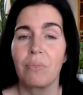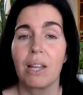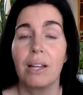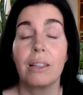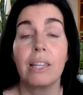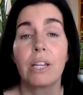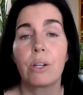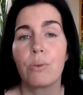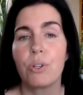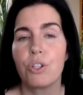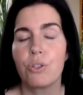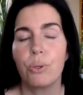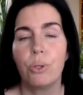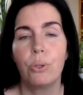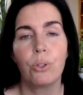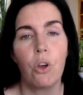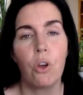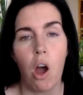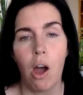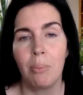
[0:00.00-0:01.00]
Licorice
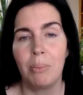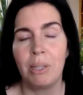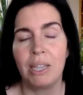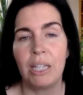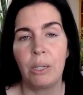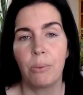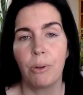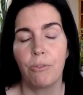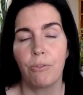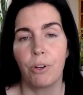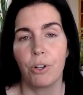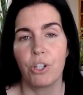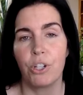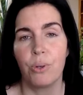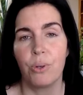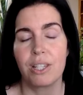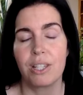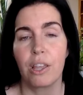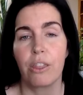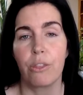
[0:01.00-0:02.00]
root, commonly referred to
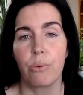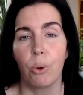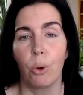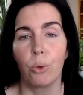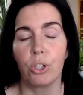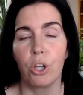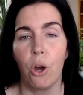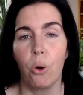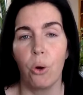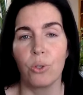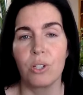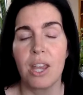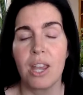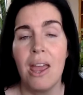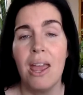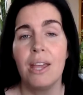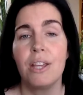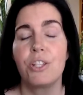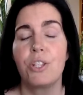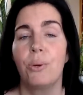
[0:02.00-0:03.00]
as a throat coat.
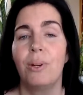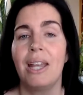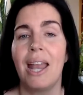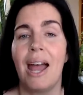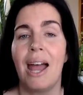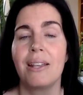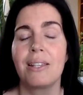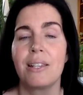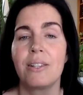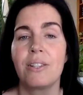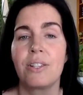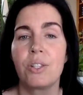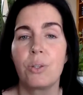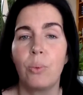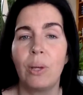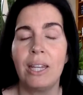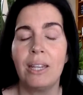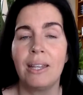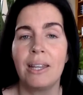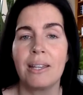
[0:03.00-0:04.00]
So it has a
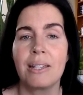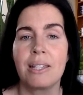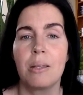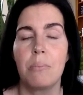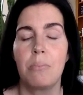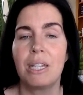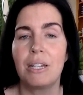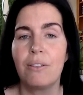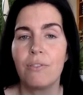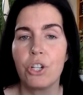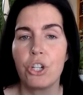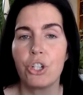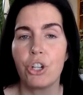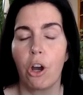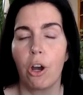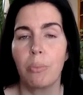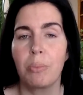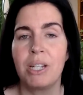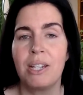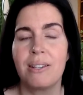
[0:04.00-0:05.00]
sweetness, a bit of a
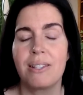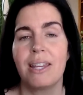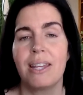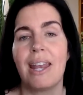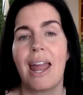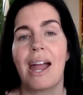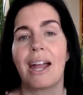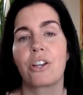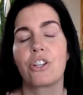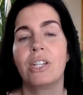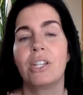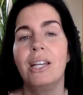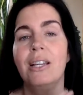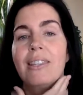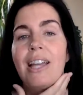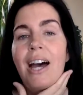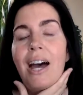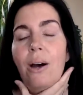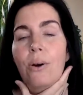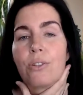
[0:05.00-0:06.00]
sharpness that actually
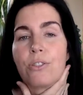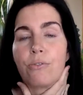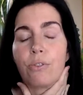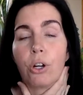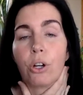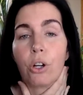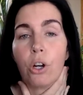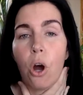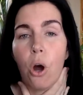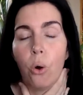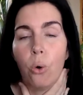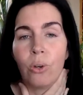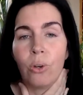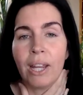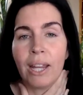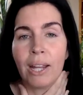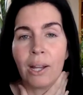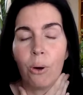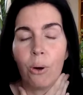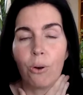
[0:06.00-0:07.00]
allows for a
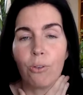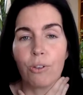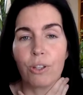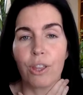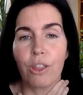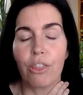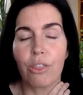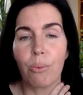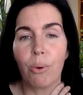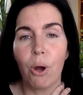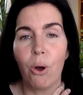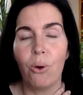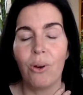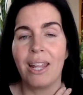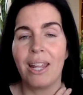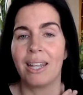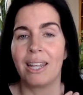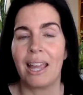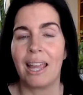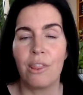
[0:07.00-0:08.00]
coating over the throat
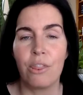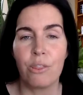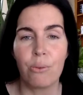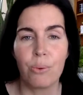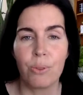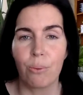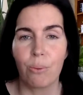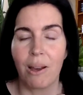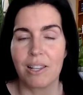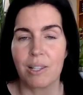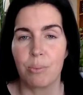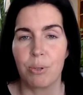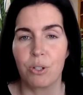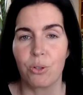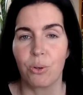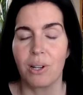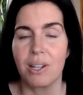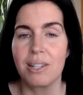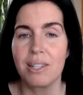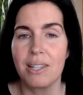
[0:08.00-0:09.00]
and again through the
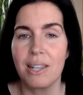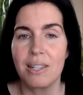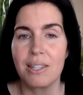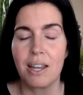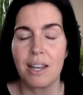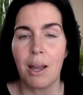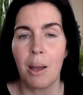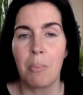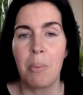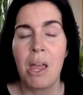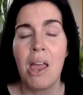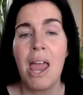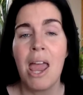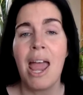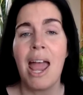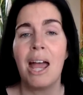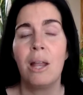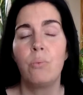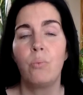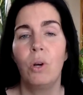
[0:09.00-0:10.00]
respiratory system.
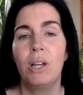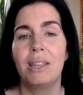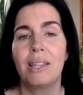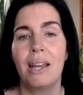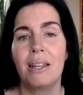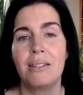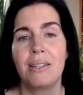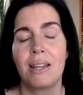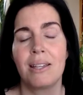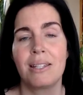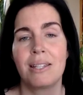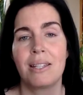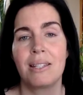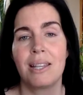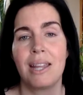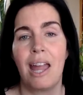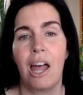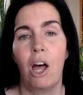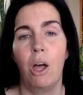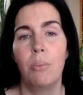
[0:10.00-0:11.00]
And what that does is
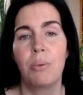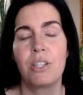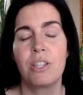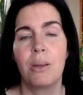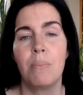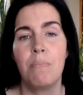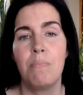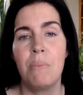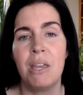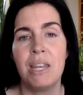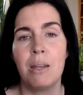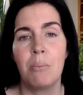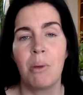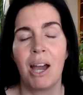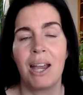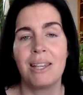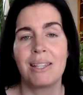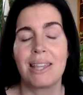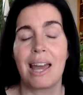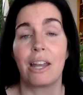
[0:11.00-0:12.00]
it helps to
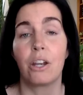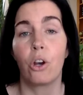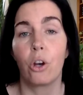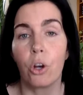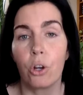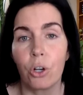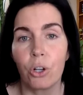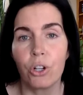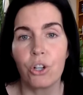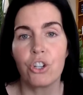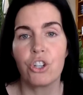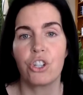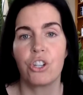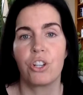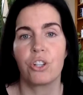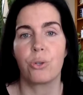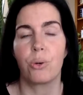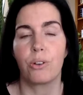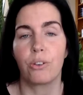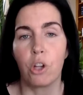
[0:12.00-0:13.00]
minimize that urge to
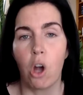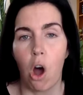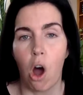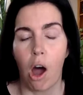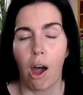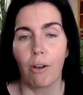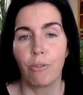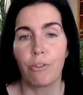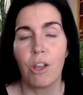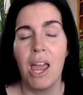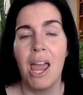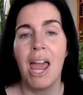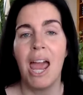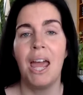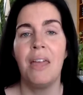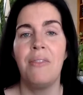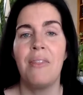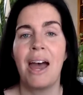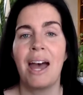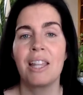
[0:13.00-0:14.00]
sort of cough.
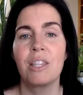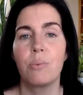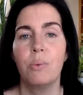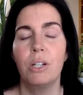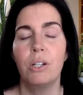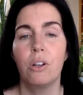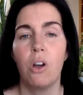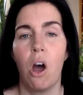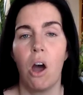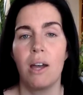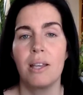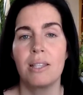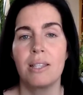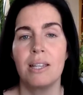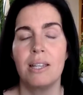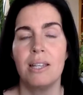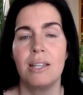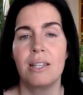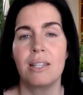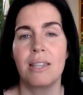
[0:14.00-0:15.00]
And that's what
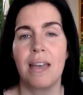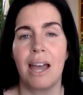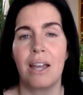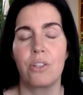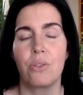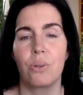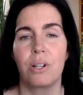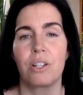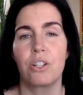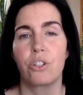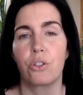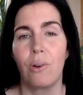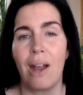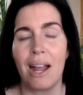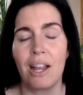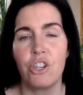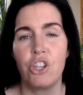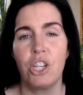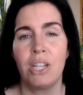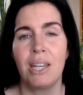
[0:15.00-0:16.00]
causes that sort of
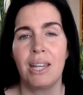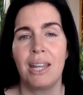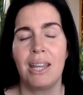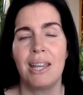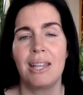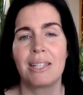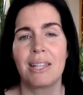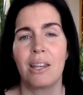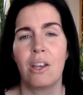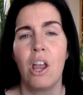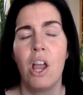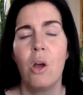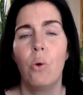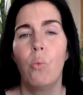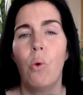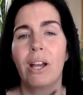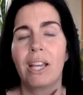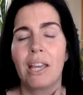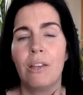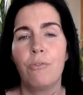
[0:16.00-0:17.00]
scratchiness and
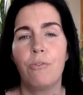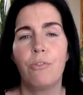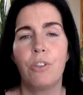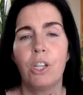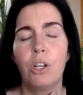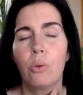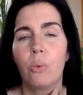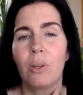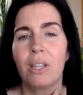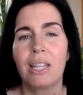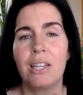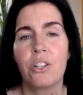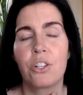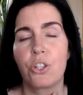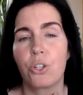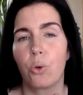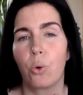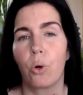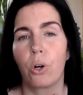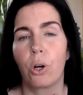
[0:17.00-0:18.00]
what can feel really
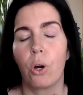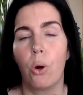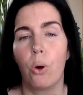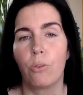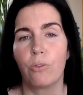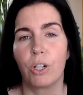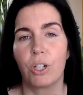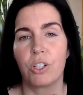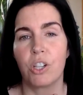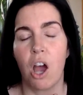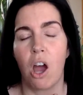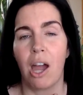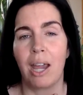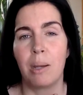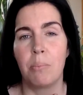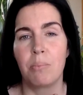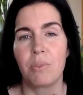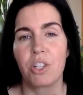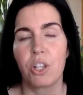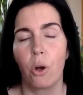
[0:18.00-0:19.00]
sore over
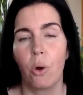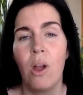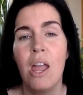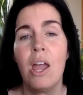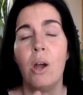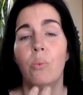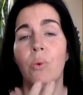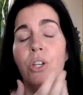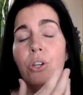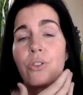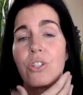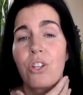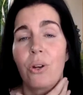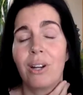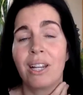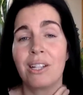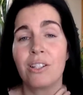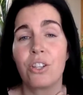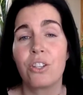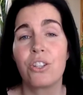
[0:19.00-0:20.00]
time. So when you're
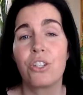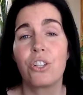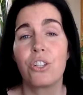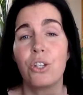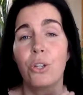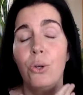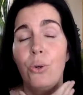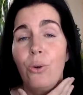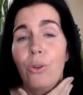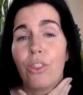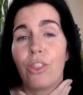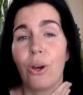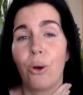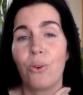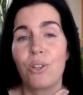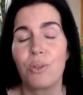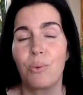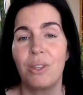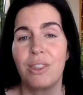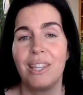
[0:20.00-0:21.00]
starting to soothe
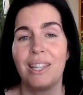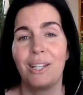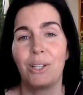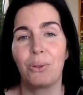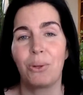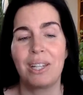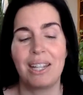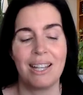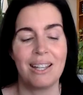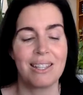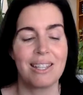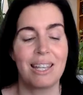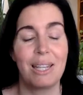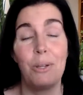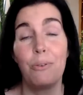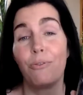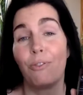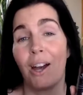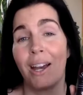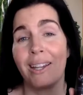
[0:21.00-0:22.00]
those with the ingredients that
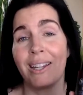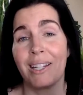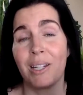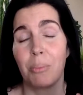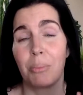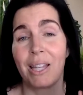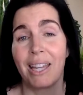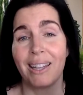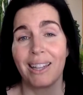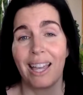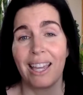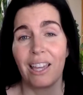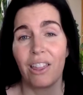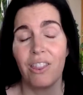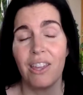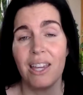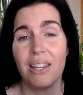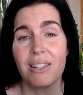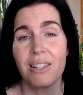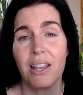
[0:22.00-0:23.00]
you find in a blend like
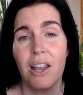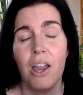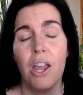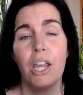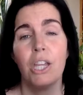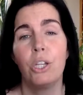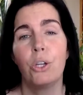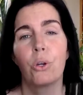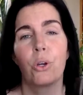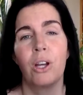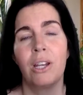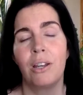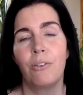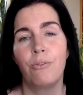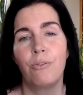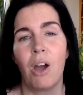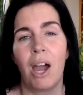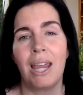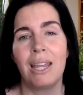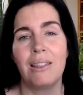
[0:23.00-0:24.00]
this, you're going to
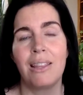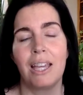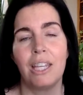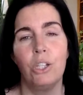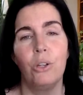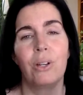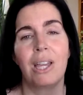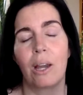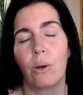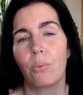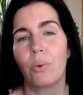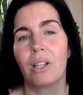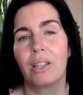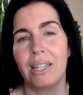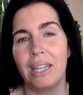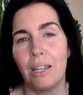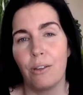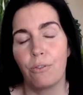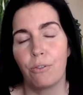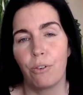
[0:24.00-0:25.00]
find that you'll get
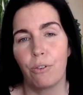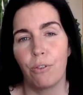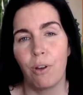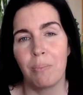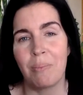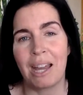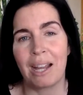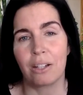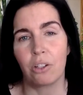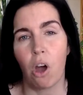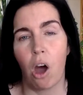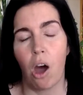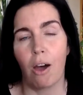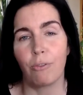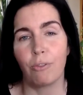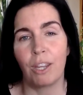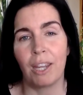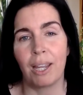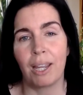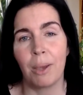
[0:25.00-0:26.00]
relief from that
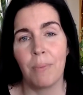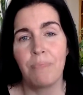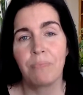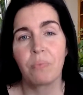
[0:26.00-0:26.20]
coughing.